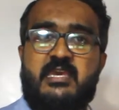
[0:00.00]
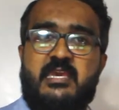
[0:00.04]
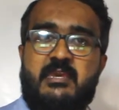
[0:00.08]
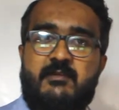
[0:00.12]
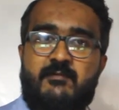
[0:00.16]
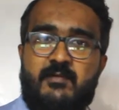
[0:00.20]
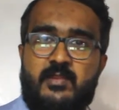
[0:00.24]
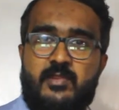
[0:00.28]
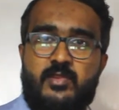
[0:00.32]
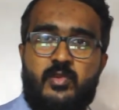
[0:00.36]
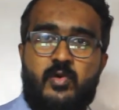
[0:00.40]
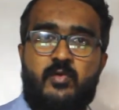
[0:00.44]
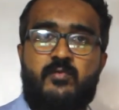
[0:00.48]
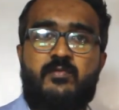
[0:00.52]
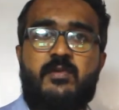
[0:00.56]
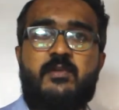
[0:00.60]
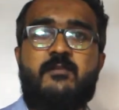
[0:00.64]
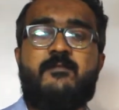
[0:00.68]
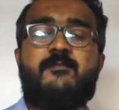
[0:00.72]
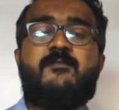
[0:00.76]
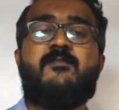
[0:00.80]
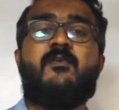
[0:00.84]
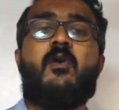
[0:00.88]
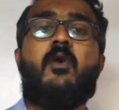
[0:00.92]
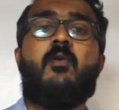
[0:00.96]
even though we
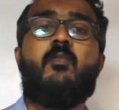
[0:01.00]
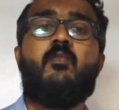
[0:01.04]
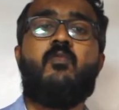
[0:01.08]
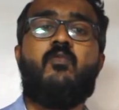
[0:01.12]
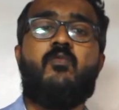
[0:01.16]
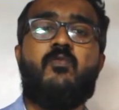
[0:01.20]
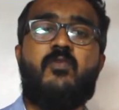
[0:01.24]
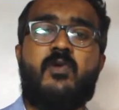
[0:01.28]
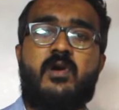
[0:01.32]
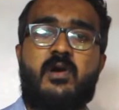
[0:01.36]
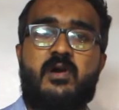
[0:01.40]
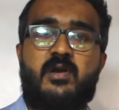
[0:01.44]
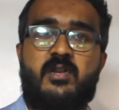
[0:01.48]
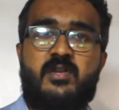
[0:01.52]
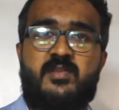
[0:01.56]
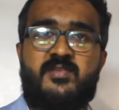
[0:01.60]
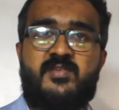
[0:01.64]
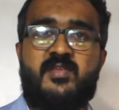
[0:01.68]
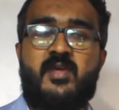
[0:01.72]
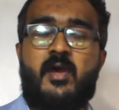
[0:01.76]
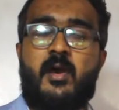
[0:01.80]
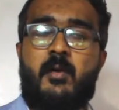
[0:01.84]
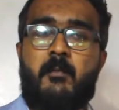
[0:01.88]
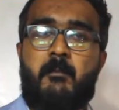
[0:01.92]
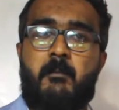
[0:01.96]
form words,